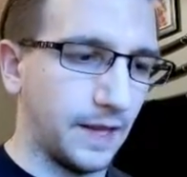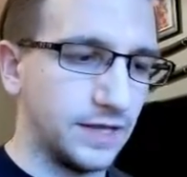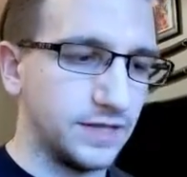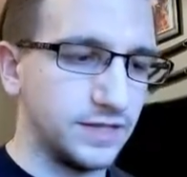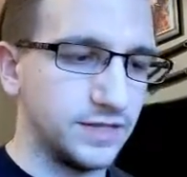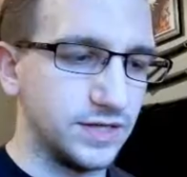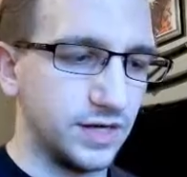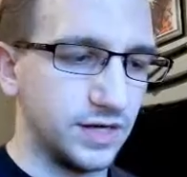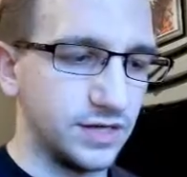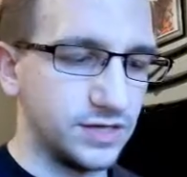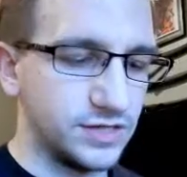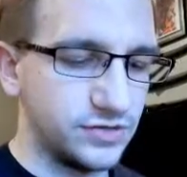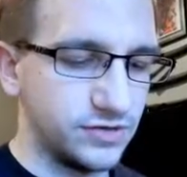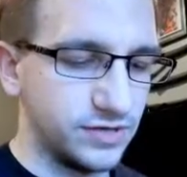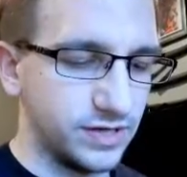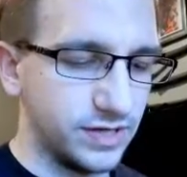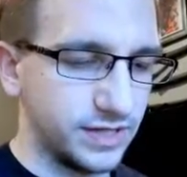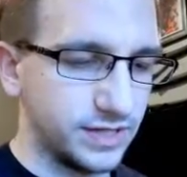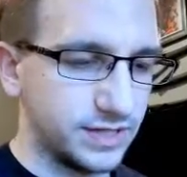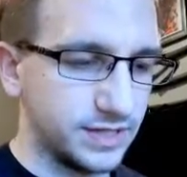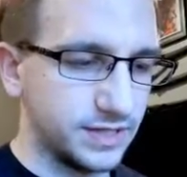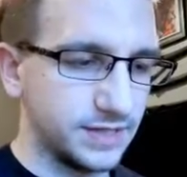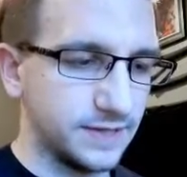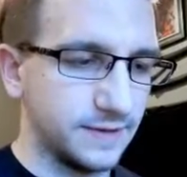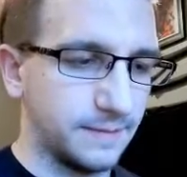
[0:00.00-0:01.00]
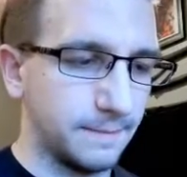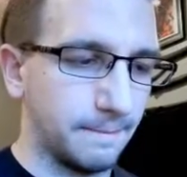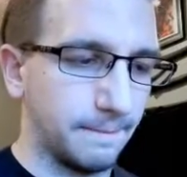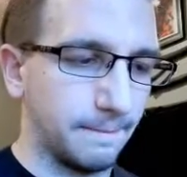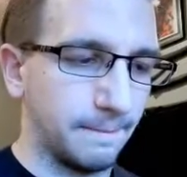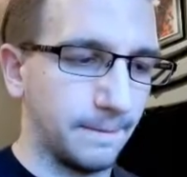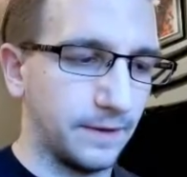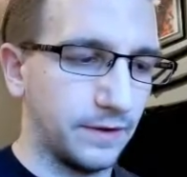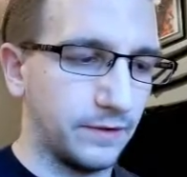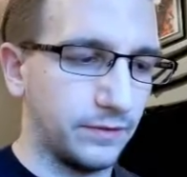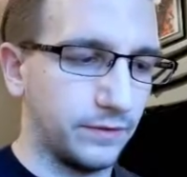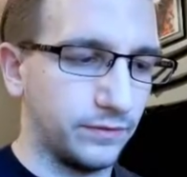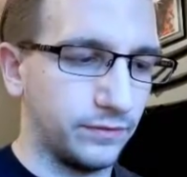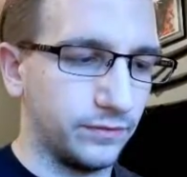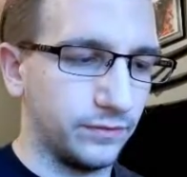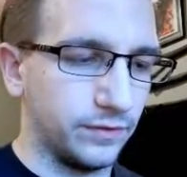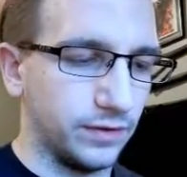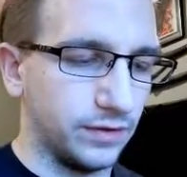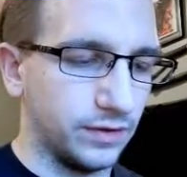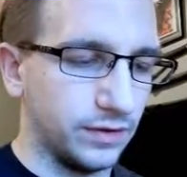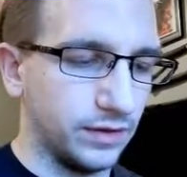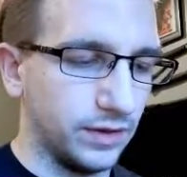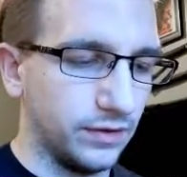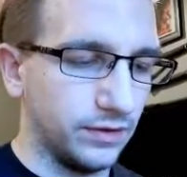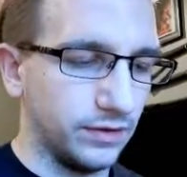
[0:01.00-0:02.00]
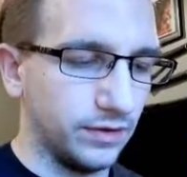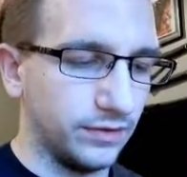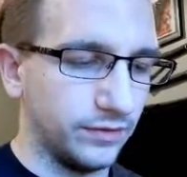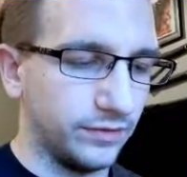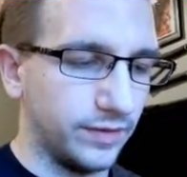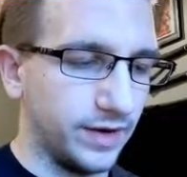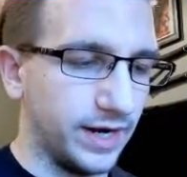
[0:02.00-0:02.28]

Dartrix, Alolan